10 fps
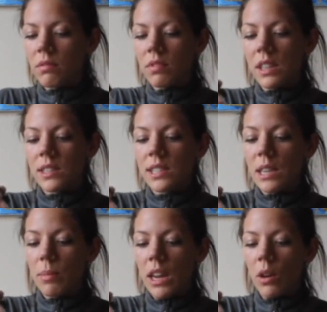
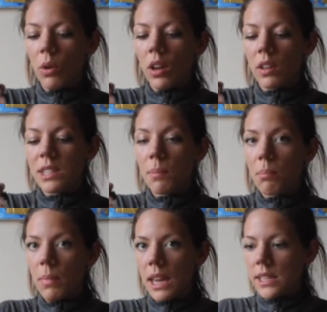CBD oil. It's
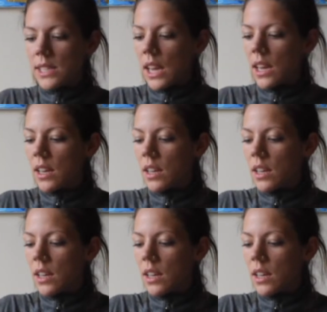amazing.